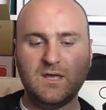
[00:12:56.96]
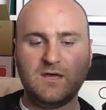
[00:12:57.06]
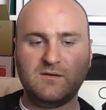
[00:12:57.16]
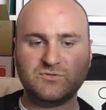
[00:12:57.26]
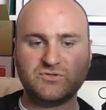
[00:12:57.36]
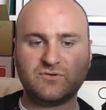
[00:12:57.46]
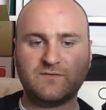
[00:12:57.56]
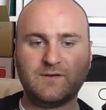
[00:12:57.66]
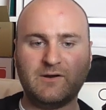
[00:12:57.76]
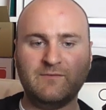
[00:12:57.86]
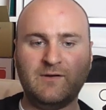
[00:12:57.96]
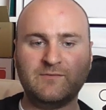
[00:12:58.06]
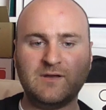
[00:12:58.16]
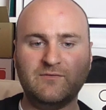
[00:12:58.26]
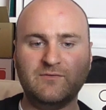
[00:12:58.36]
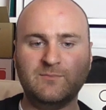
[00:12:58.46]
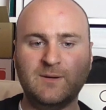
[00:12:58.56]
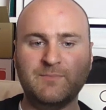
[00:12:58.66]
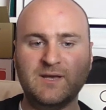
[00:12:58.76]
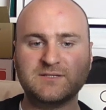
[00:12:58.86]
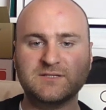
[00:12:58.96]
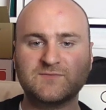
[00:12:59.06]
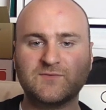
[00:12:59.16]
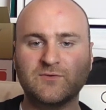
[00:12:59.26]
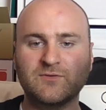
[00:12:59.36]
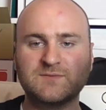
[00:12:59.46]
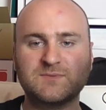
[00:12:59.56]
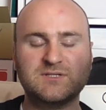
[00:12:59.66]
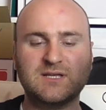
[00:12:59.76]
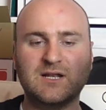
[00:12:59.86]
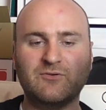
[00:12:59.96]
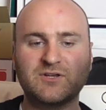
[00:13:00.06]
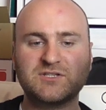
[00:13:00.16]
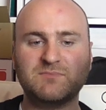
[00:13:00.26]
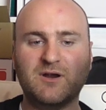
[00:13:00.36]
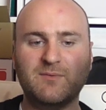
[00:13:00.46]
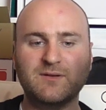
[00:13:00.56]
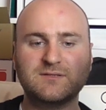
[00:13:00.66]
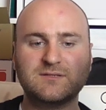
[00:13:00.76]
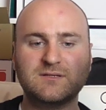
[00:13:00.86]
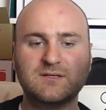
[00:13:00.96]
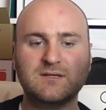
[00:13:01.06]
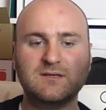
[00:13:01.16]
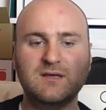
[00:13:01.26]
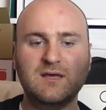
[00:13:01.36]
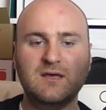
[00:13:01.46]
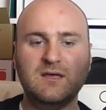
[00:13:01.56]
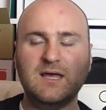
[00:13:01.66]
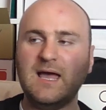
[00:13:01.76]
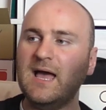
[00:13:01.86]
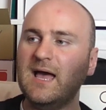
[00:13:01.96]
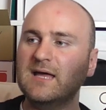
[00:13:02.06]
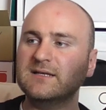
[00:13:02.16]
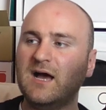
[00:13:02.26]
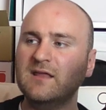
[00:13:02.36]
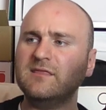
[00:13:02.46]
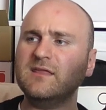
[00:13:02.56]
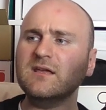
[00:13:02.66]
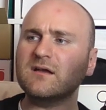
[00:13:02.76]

just trying to figure out if I've covered all my bases for this particular experiment. And I think I